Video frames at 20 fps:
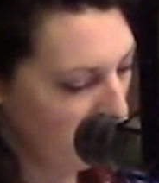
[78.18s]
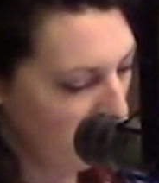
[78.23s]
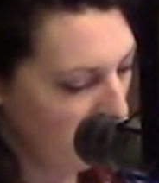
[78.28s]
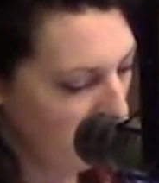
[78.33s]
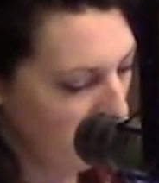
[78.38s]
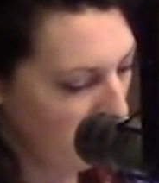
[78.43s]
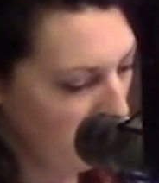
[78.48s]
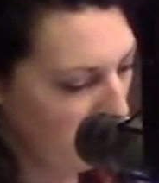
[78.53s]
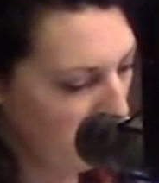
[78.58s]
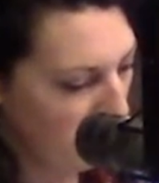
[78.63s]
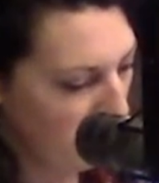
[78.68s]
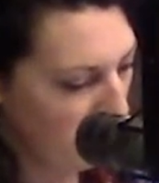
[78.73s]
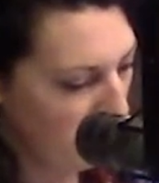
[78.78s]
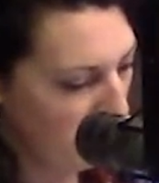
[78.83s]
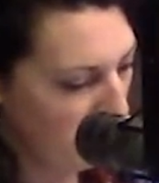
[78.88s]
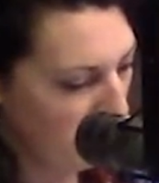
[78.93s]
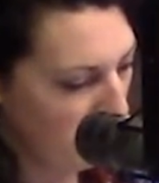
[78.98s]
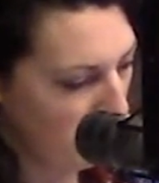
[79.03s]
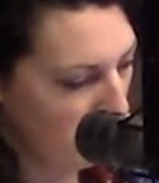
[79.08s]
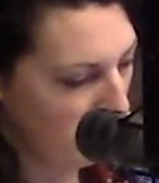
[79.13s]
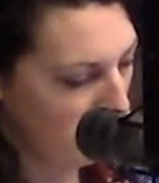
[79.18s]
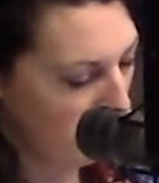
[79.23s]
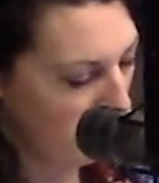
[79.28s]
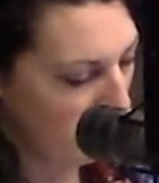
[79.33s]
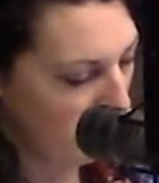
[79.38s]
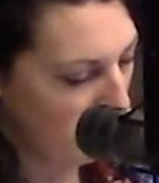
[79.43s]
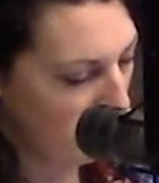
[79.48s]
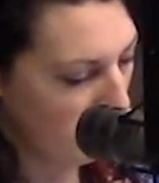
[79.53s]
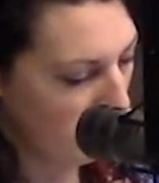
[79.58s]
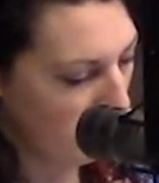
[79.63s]

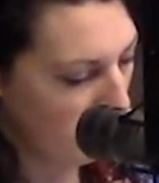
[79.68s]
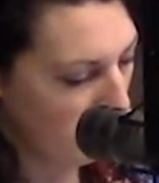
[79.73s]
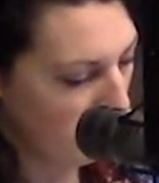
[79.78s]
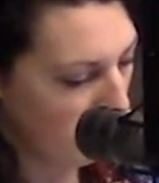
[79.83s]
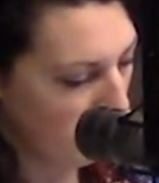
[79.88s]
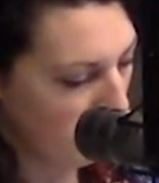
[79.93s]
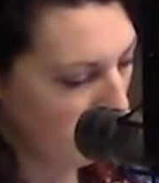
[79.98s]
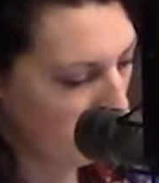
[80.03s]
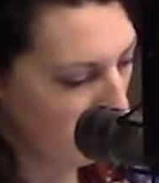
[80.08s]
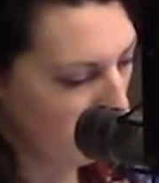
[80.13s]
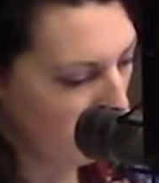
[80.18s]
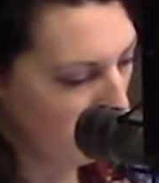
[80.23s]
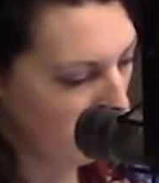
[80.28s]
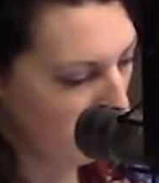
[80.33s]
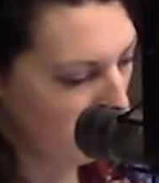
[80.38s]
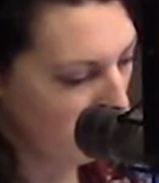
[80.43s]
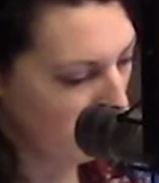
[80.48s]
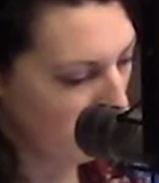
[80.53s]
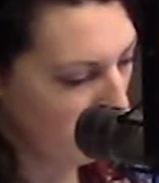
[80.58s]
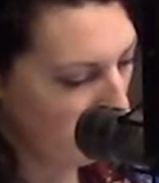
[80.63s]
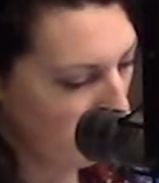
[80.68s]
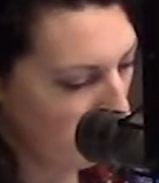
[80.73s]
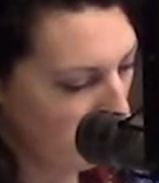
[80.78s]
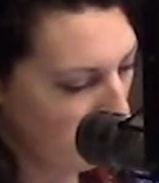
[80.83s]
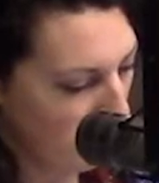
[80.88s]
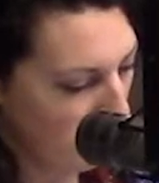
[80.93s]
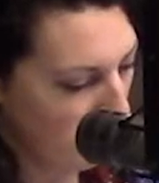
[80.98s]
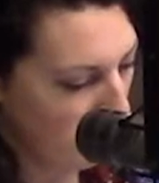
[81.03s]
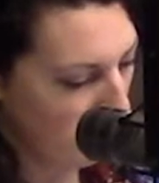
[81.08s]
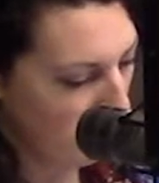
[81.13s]

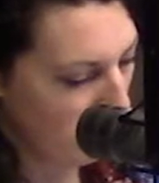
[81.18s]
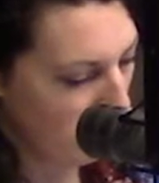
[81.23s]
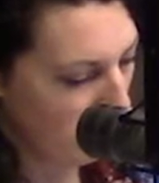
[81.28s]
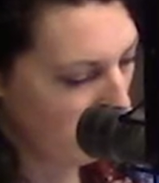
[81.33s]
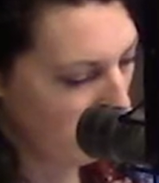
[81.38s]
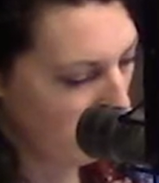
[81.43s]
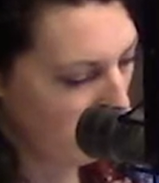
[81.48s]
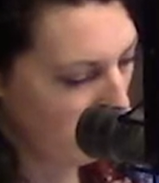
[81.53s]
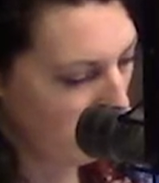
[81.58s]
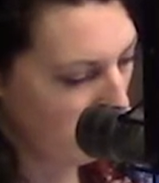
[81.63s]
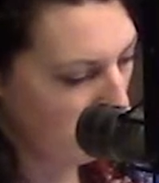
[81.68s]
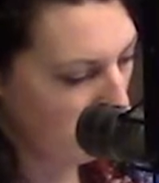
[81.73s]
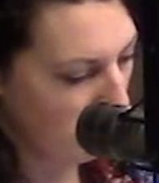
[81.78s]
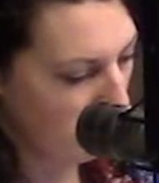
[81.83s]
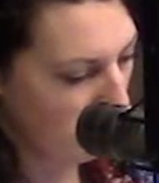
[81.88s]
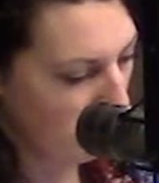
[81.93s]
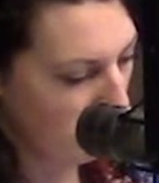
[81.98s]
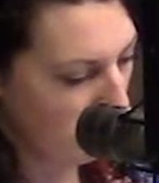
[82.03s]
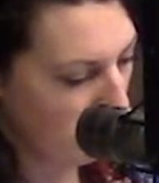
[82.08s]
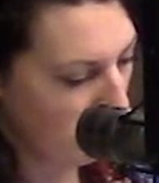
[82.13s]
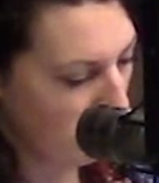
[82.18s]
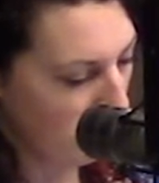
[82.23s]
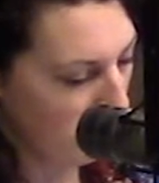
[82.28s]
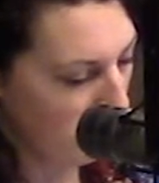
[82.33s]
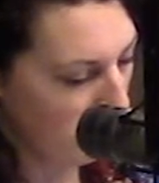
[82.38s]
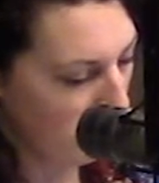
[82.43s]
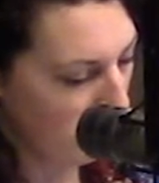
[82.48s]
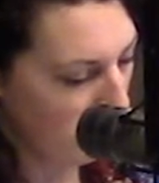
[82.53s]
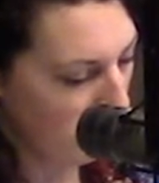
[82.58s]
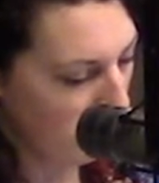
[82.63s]

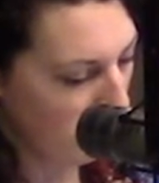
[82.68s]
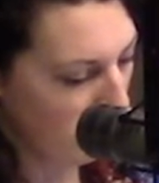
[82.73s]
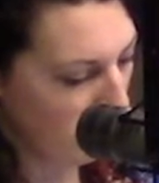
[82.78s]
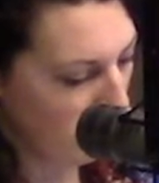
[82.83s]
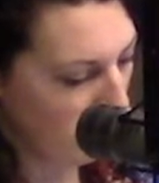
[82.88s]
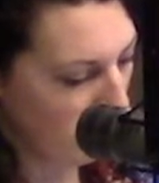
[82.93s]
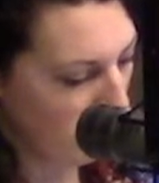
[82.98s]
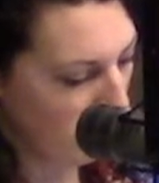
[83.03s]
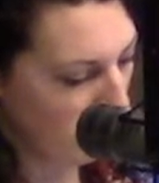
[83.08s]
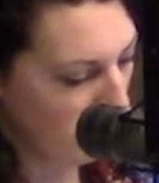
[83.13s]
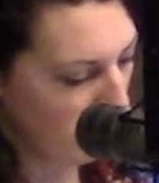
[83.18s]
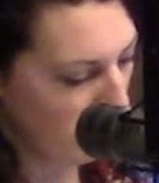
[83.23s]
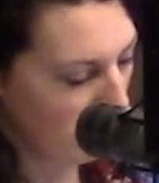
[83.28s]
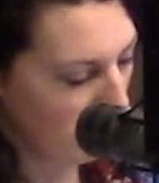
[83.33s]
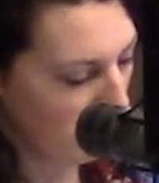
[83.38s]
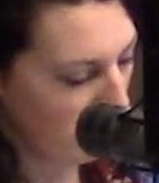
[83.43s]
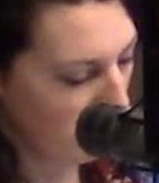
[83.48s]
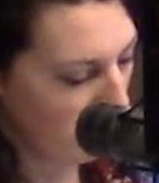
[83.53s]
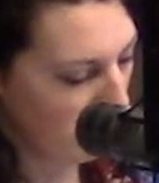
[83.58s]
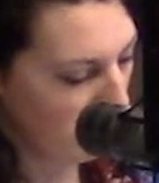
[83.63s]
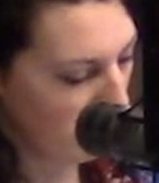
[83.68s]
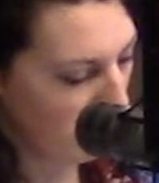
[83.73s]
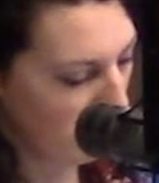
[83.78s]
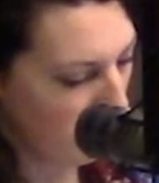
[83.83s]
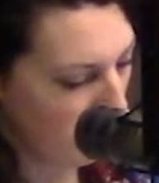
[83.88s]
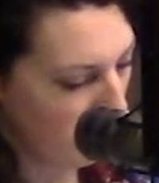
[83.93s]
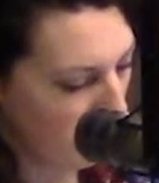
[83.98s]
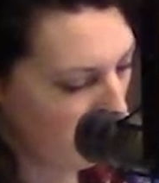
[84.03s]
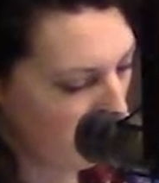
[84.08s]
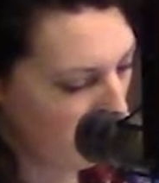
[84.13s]

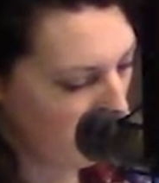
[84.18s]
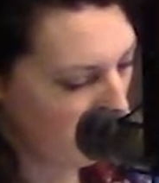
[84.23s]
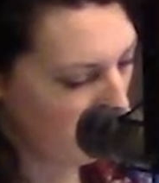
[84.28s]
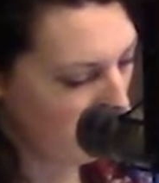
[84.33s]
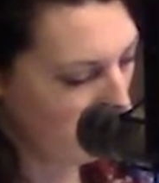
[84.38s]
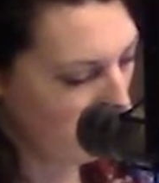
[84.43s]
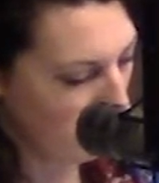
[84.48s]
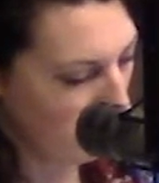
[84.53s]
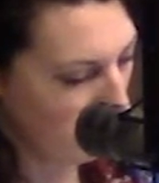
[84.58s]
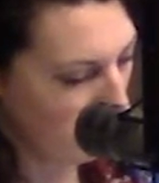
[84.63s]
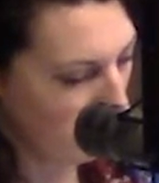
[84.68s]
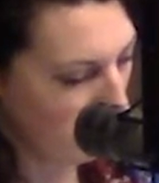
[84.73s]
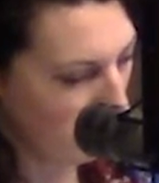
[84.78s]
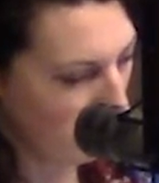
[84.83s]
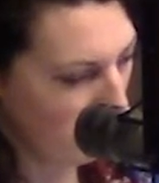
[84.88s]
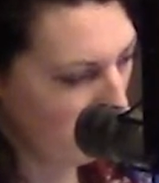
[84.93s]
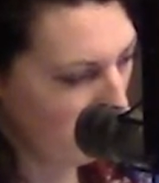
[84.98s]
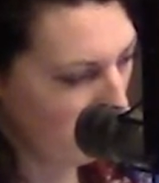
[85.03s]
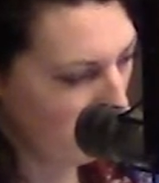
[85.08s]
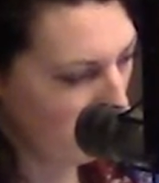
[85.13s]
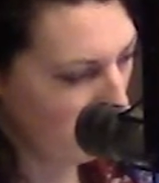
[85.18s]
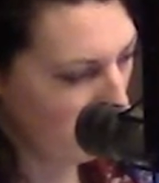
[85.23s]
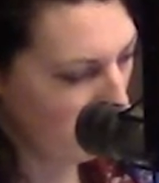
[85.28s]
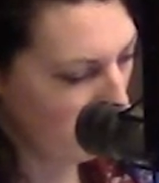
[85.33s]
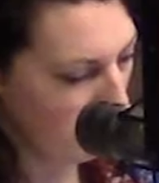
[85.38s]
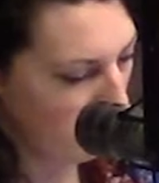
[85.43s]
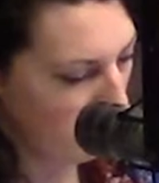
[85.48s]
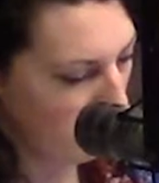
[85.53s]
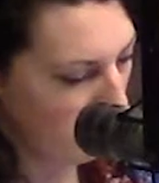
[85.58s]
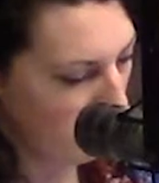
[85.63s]

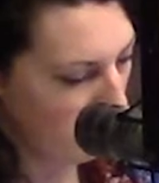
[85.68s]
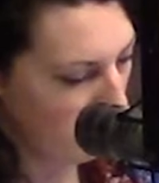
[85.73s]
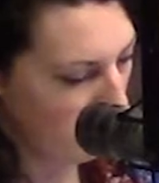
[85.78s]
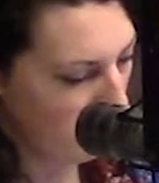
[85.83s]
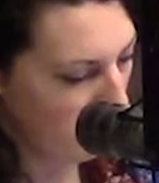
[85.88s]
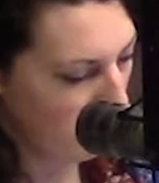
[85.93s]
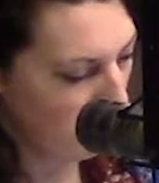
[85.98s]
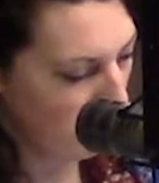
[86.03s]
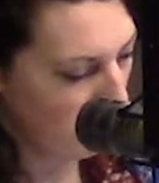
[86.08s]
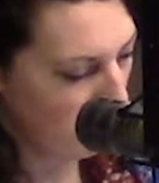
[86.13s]
(not speaking)